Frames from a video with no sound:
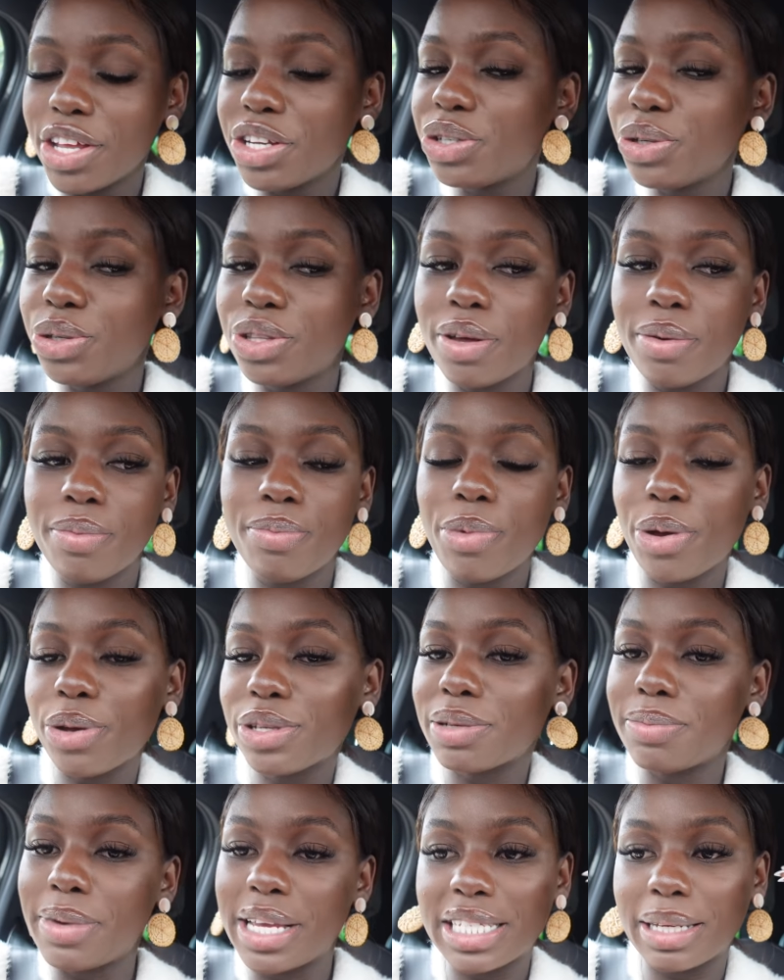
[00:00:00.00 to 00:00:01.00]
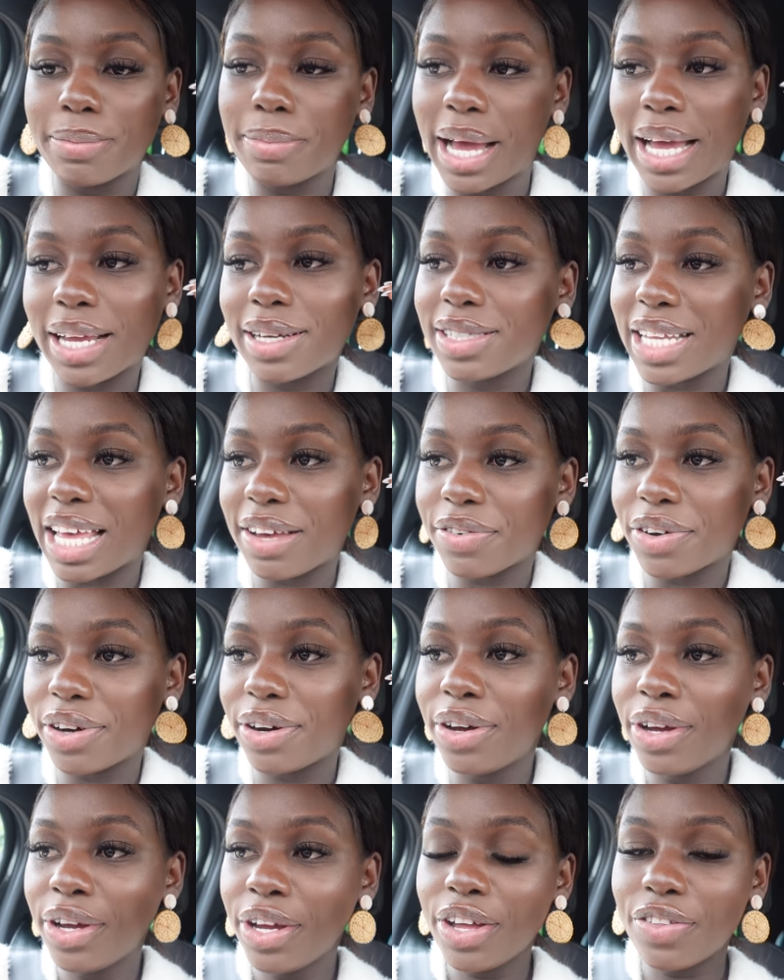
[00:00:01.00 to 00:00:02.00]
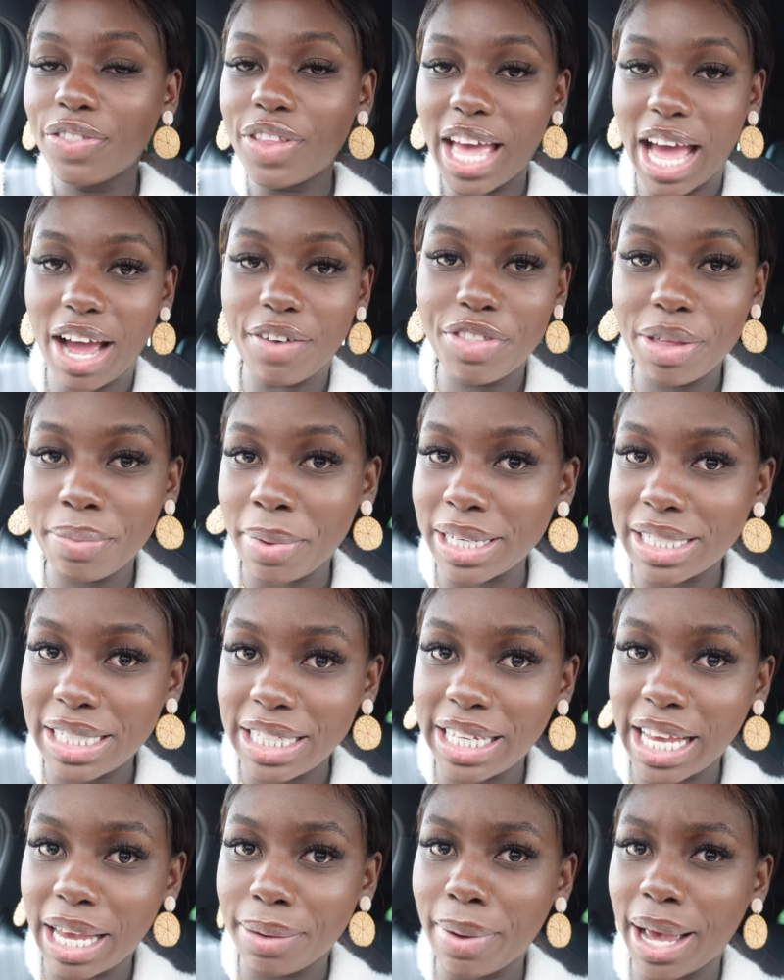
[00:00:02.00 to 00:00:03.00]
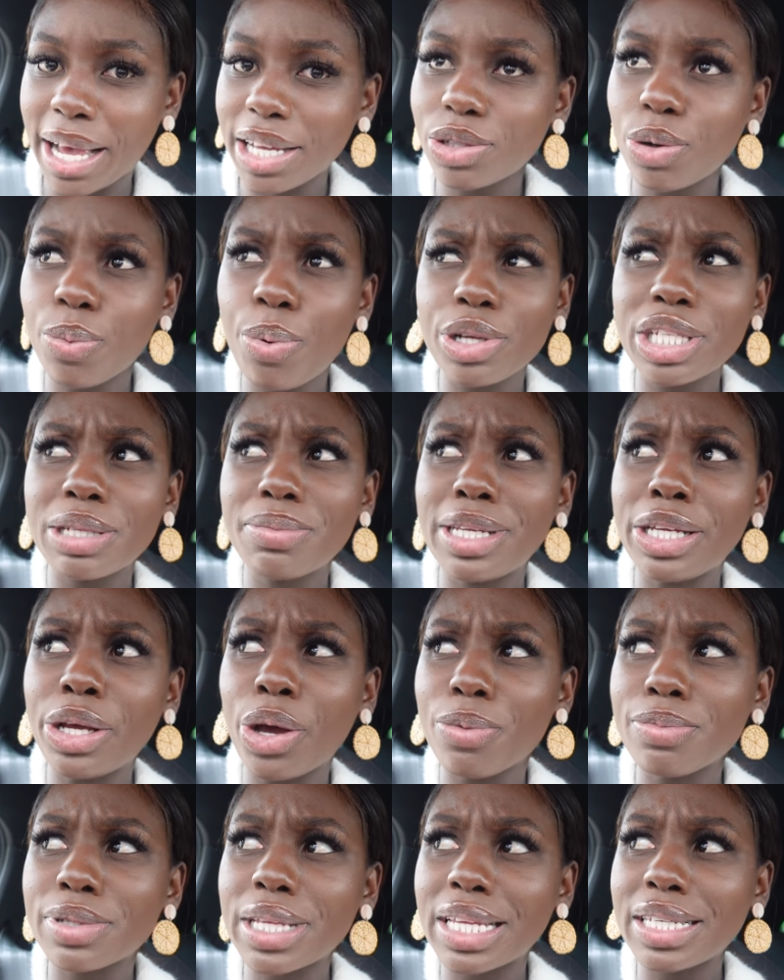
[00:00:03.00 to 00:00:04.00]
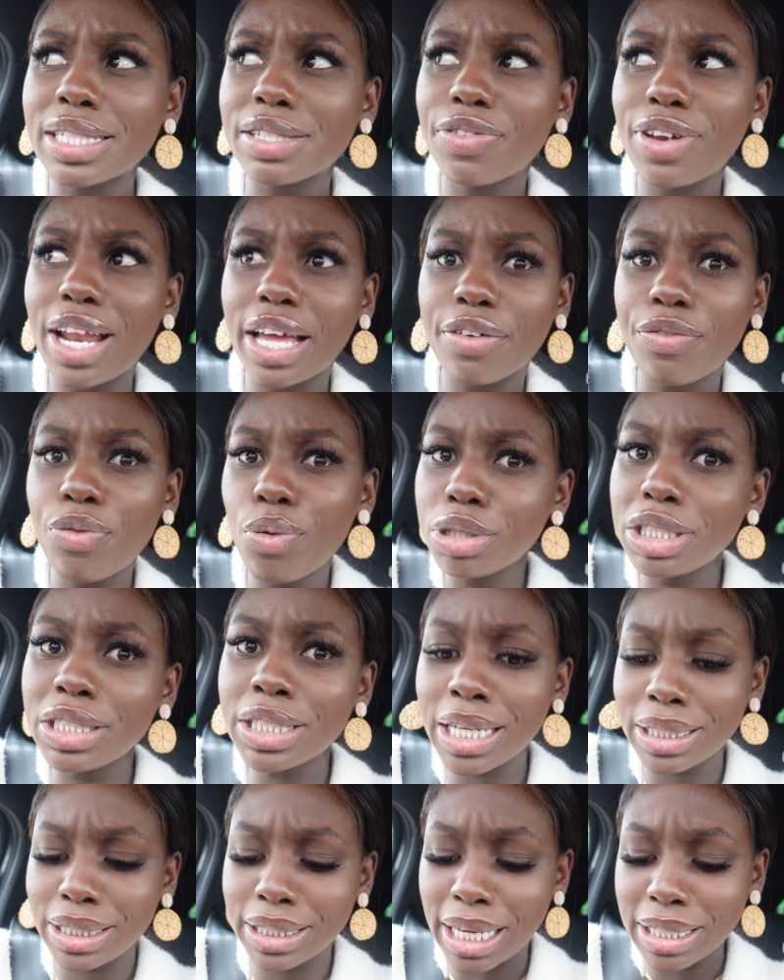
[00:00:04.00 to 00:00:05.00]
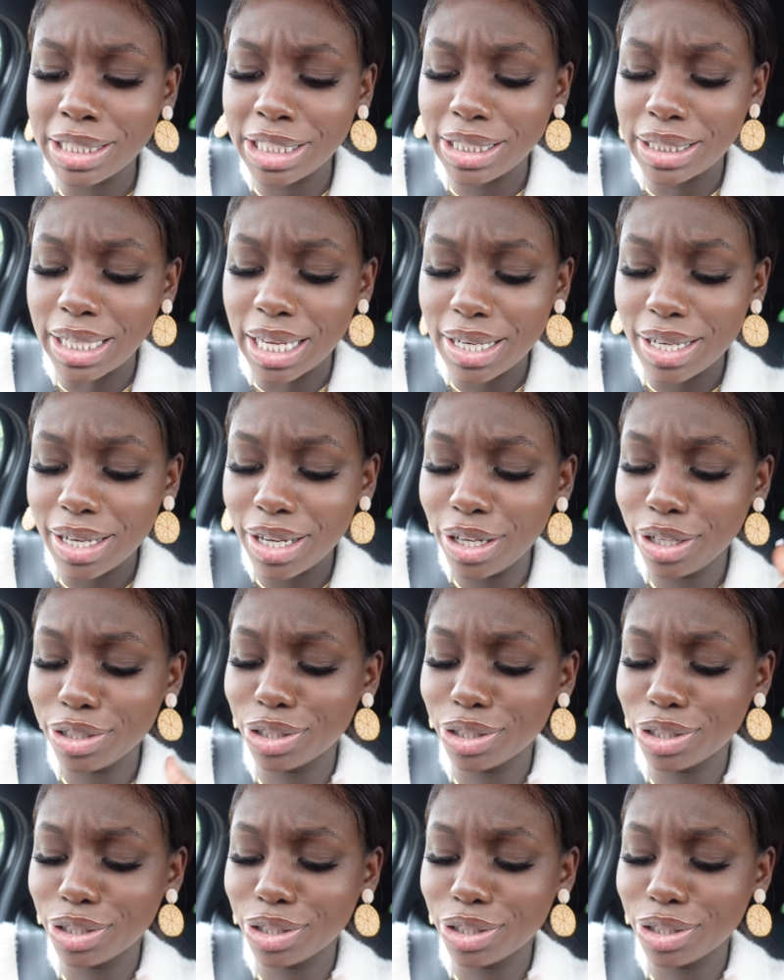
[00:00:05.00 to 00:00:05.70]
that do the most amazing pans ever, they have them at TK Maxx or possibly HomeSense for like $14.99 she said.